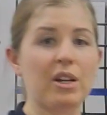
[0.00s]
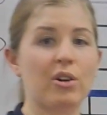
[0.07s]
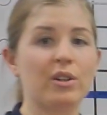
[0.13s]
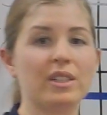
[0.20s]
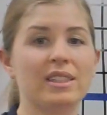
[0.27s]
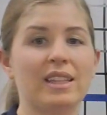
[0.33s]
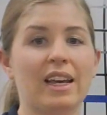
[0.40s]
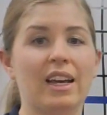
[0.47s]
But
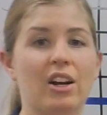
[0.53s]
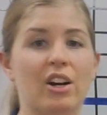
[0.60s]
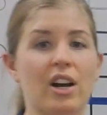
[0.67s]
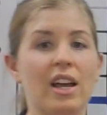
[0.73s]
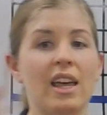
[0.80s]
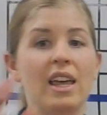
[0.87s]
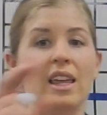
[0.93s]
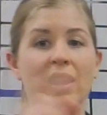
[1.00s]
notice they
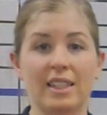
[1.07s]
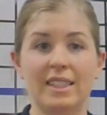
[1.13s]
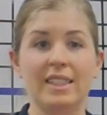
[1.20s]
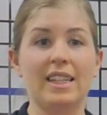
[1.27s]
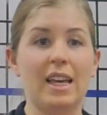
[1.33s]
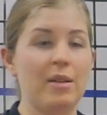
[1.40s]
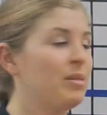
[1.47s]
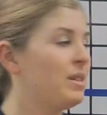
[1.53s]
are the
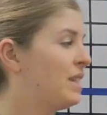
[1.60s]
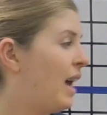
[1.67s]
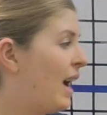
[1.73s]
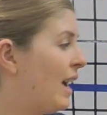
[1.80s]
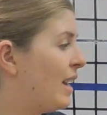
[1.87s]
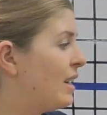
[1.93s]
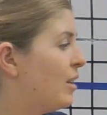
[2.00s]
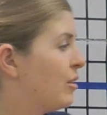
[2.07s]
same
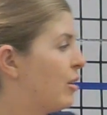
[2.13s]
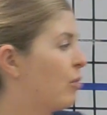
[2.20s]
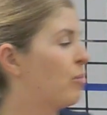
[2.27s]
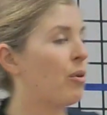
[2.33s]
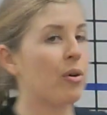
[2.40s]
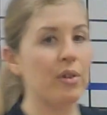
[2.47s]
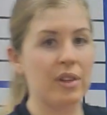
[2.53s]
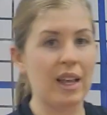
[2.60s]
sign.
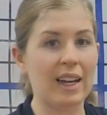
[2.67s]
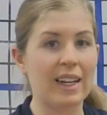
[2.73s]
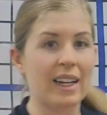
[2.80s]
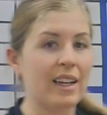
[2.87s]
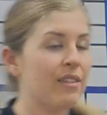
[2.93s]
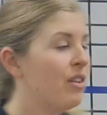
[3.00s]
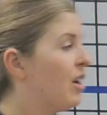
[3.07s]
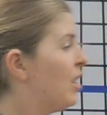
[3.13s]
They're both
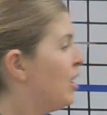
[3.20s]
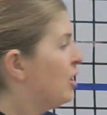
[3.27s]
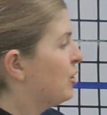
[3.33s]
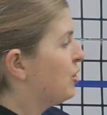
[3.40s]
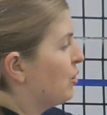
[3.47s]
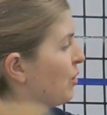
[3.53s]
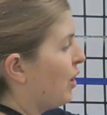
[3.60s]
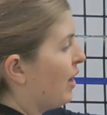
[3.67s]
negative.
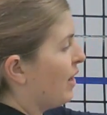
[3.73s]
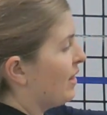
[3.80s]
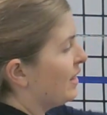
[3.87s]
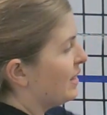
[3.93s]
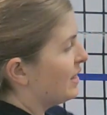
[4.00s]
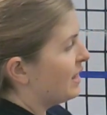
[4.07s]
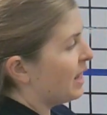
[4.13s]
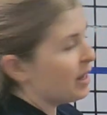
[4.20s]
So they're
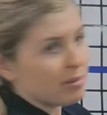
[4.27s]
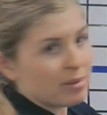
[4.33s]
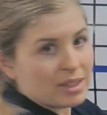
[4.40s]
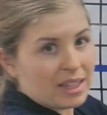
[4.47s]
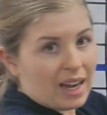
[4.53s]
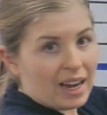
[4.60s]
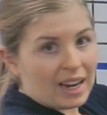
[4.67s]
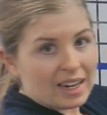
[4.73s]
on the same
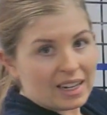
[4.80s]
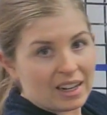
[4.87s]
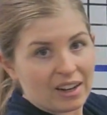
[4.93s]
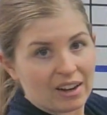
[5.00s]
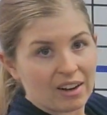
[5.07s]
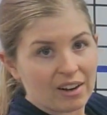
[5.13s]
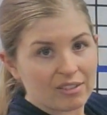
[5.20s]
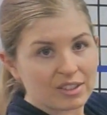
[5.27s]
side
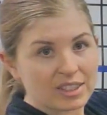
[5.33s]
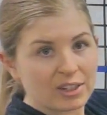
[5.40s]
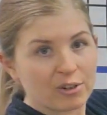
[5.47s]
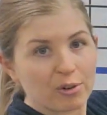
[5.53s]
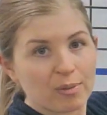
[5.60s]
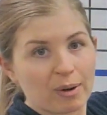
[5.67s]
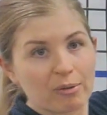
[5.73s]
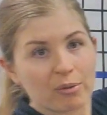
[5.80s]
of the
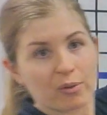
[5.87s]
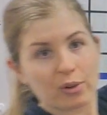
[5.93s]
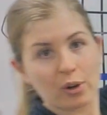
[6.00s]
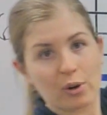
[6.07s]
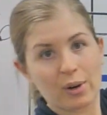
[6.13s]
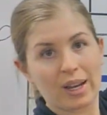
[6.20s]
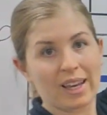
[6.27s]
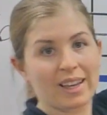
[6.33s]
0. Remember, if
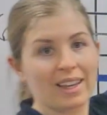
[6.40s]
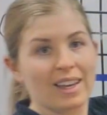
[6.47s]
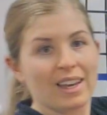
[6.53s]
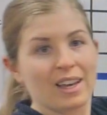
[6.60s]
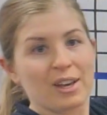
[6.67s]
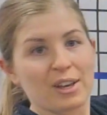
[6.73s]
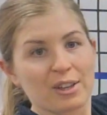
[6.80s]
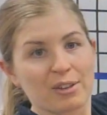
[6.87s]
we're going
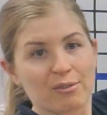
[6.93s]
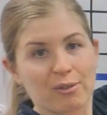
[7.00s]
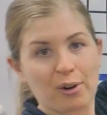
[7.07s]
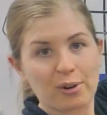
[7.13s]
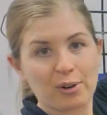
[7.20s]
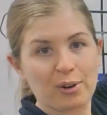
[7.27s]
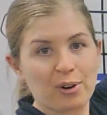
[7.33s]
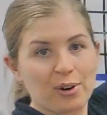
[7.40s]

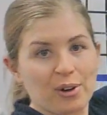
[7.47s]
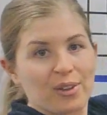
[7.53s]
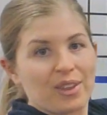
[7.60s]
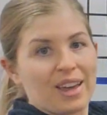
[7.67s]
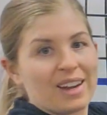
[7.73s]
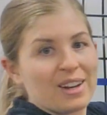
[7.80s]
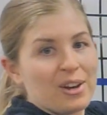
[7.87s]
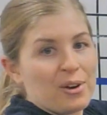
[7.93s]

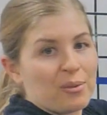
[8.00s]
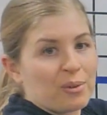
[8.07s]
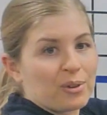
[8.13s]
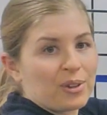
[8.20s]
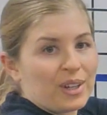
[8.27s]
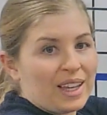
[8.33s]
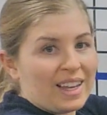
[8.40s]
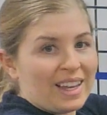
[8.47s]
vertical, then
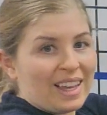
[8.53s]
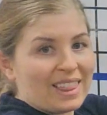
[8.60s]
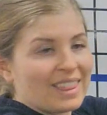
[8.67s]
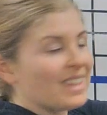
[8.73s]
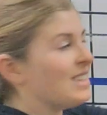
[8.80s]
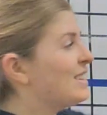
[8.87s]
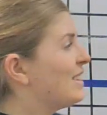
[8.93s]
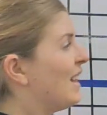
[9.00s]
we're looking
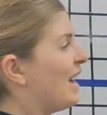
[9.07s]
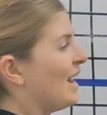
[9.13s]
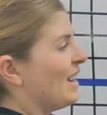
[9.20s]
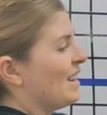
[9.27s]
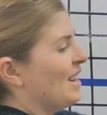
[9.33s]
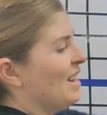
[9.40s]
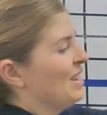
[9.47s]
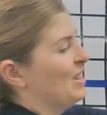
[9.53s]
at this
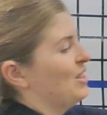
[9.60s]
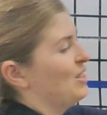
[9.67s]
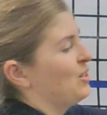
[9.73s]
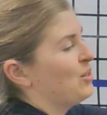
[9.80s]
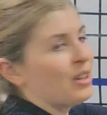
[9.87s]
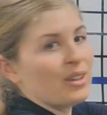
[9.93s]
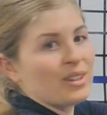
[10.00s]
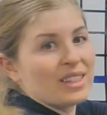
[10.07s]
line.
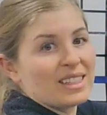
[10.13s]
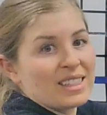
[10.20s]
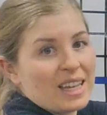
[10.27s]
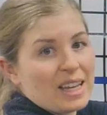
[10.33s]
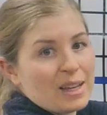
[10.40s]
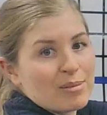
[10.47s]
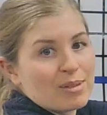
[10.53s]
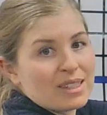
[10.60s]
So they're on the
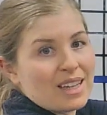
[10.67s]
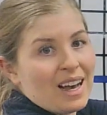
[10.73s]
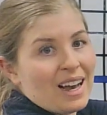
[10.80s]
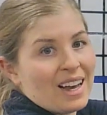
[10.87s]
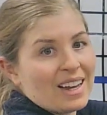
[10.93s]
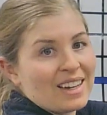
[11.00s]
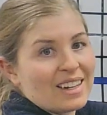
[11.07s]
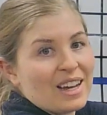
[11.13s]
same
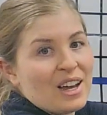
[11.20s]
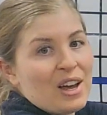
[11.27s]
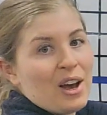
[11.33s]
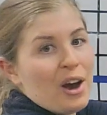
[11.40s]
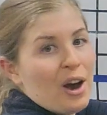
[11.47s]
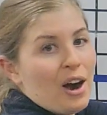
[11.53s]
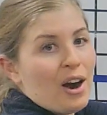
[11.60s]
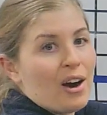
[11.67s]
side
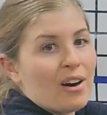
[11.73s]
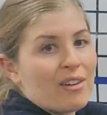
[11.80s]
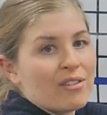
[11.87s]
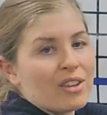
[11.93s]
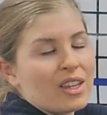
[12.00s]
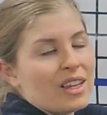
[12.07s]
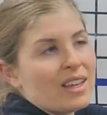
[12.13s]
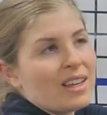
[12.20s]

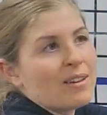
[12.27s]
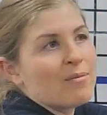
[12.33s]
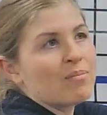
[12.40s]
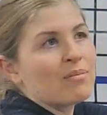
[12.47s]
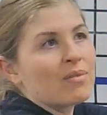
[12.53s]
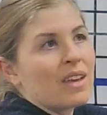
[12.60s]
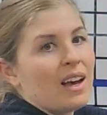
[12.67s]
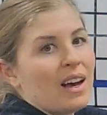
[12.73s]
of the